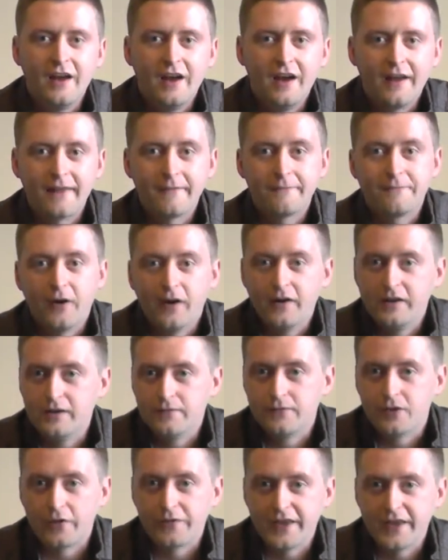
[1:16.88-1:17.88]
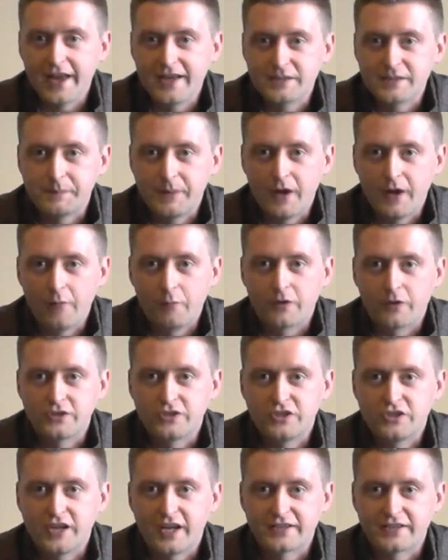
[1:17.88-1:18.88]
And then finally you've got the SP-01
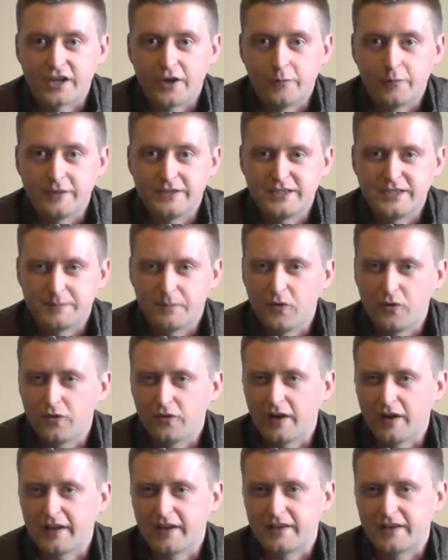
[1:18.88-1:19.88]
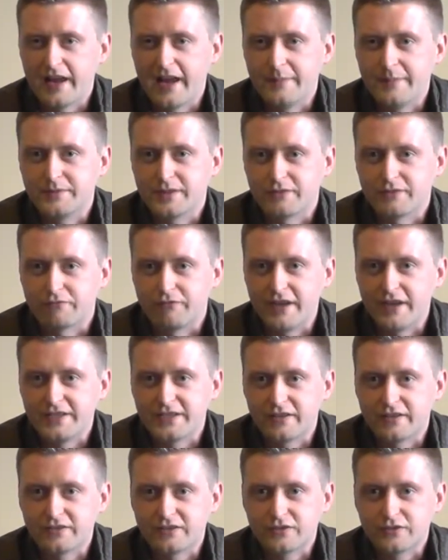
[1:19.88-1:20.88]
Shadow, which is more like aimed at the
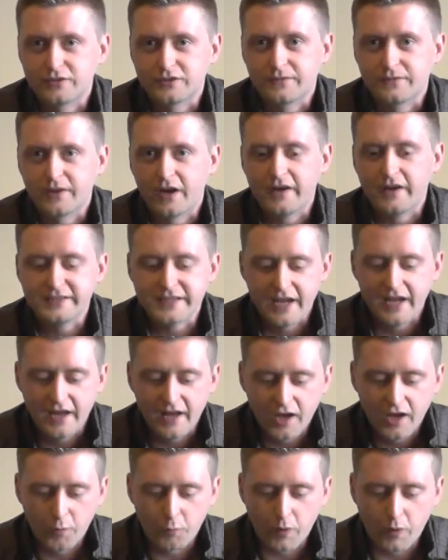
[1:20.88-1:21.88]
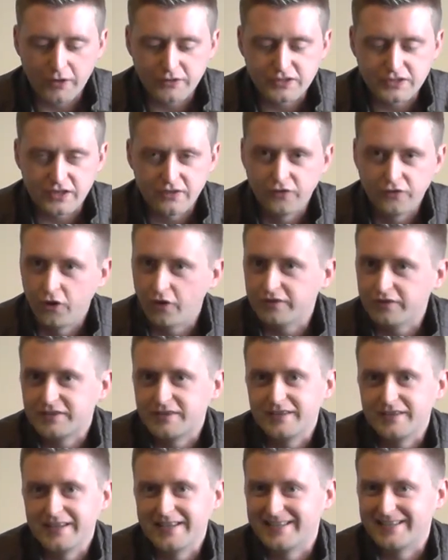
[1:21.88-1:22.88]
race gun sort of guys. And whilst
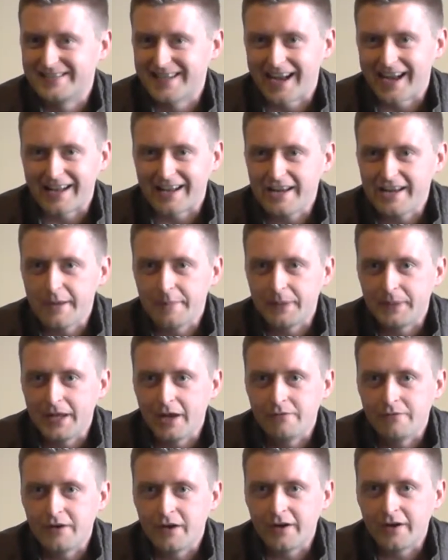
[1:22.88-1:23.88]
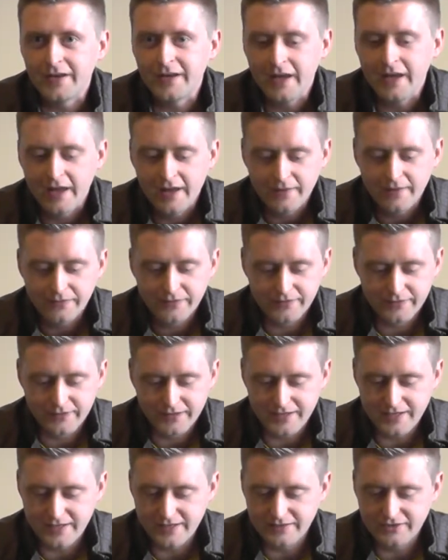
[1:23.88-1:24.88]
not exactly a P-09,
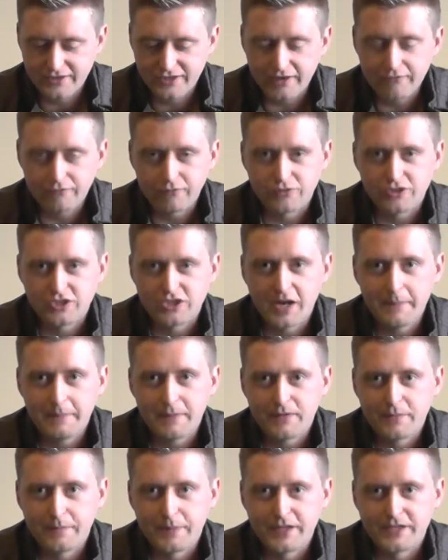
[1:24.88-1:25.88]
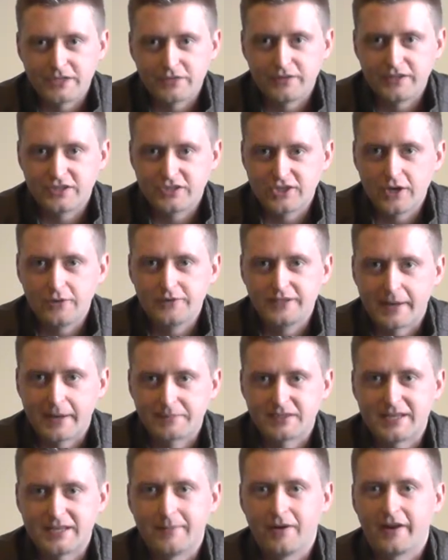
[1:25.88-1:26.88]
the general shape of the pistol is so damn
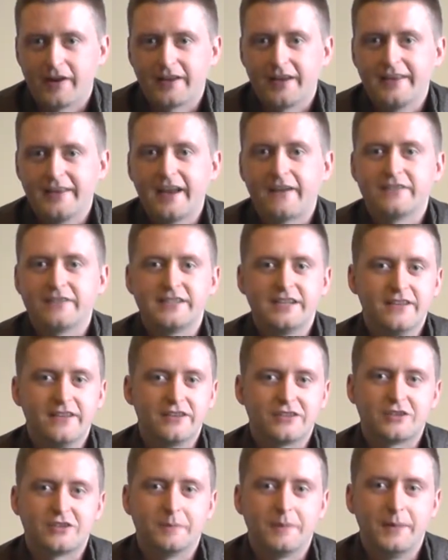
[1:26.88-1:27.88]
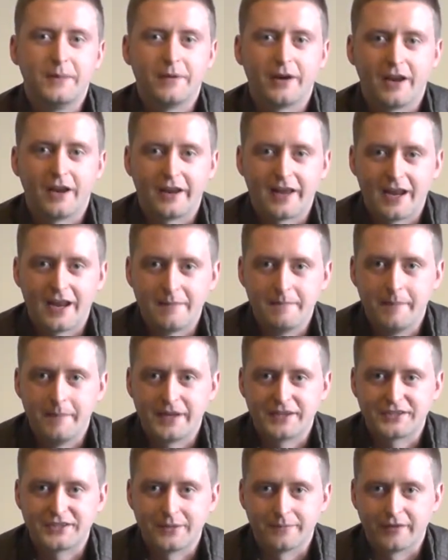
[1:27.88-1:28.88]
similar, I can guarantee that some people are going to get it
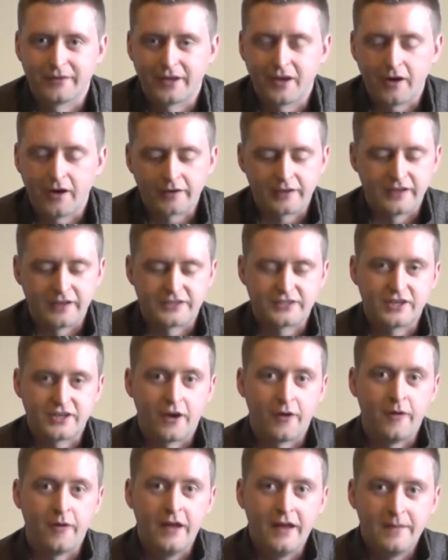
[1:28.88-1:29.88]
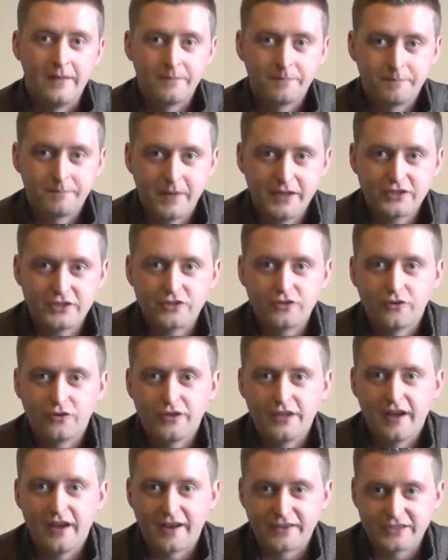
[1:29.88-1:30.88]
mixed up regardless. So make sure
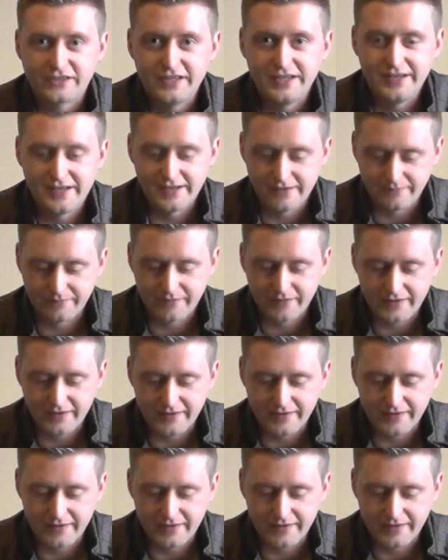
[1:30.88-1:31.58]
you actually